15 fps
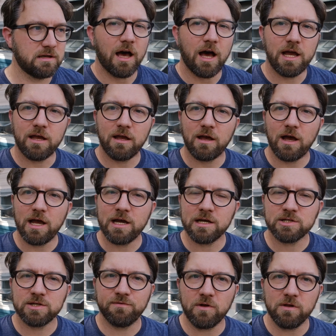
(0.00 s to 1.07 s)
I
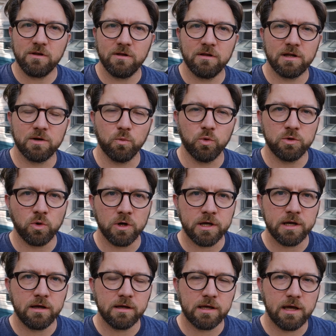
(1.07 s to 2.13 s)
actually follow a lot of
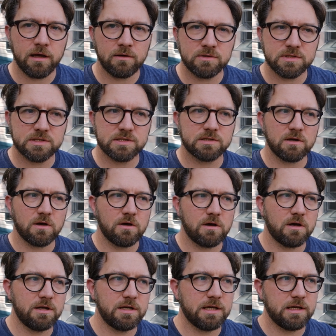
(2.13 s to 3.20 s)
woodworking accounts
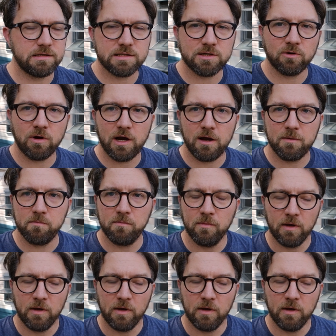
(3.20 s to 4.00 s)
on Instagram,